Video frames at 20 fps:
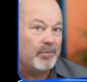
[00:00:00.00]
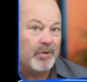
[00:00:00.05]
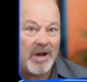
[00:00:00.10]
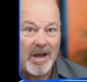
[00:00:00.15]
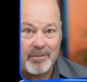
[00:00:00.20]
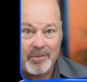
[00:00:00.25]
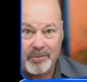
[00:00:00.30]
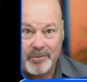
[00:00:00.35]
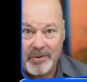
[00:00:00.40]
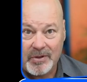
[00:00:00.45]

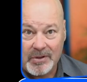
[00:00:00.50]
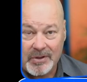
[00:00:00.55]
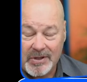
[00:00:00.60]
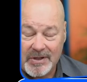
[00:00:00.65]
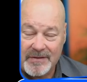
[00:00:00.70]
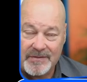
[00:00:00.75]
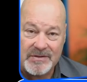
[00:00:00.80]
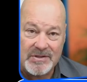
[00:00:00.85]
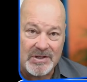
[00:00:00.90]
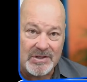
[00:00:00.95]
probability
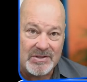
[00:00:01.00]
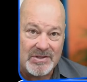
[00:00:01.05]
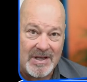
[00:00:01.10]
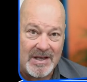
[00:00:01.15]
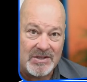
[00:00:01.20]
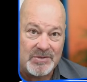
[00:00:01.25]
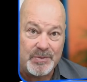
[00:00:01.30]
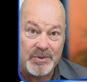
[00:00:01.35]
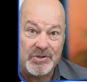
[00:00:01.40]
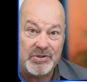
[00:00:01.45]
of
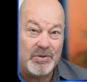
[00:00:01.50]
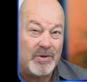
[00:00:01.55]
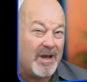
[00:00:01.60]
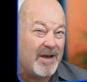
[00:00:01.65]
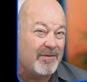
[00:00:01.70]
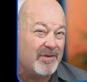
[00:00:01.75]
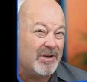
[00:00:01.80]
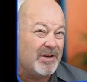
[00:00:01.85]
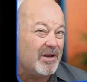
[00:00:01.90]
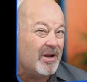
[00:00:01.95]
success, but you
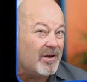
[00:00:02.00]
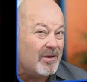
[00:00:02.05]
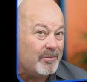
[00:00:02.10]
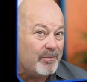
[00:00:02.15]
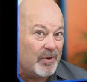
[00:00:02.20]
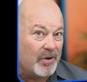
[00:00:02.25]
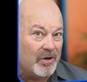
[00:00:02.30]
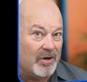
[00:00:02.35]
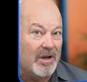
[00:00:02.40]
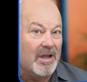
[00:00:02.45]
have a
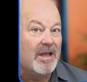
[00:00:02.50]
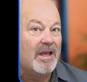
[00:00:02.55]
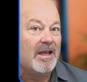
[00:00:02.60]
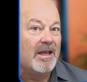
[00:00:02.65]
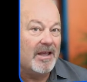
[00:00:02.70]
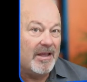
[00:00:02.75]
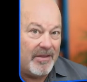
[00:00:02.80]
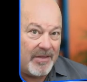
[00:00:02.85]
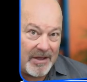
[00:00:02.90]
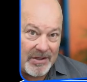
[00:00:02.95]
number
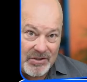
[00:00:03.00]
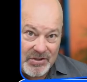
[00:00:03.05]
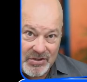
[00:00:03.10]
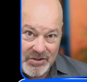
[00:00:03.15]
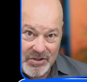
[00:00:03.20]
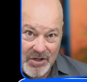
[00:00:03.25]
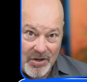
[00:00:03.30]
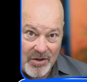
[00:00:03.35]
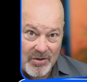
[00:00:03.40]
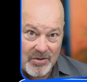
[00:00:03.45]
that
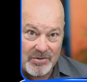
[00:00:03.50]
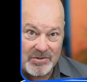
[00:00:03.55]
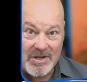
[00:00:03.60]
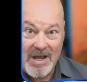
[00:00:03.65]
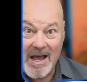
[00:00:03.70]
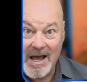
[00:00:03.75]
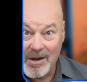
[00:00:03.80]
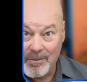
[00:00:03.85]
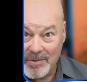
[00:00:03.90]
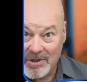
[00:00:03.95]
shows
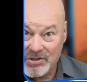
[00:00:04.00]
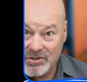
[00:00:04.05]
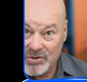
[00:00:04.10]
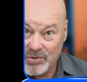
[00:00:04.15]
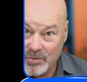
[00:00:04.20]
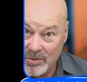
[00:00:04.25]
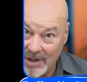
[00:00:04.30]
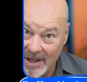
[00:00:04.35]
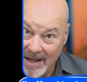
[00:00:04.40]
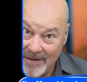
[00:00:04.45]
how much you
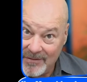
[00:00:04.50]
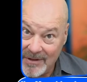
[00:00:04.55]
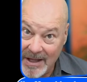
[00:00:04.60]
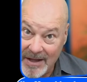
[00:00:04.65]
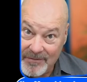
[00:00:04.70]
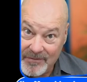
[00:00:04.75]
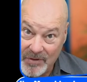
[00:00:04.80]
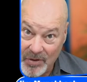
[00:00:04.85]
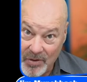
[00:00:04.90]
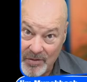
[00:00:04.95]
will have
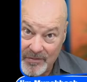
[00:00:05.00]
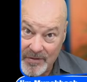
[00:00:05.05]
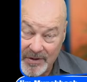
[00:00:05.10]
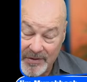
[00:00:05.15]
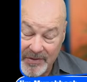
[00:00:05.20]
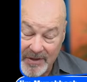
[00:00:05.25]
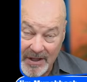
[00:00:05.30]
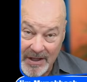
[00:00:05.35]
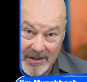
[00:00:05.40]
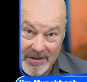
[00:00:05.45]
left over at
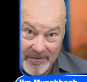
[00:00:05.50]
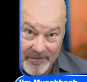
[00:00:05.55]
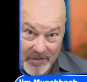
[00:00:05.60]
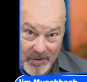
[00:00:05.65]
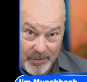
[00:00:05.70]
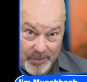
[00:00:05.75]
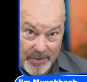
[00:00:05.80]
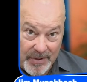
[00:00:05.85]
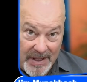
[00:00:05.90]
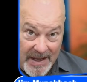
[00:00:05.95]
the end of your
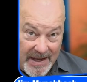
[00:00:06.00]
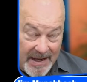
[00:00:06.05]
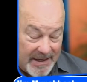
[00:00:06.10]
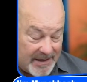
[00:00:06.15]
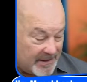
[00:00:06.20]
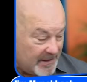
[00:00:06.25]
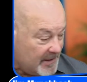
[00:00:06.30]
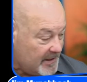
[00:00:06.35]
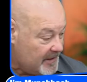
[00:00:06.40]
plan.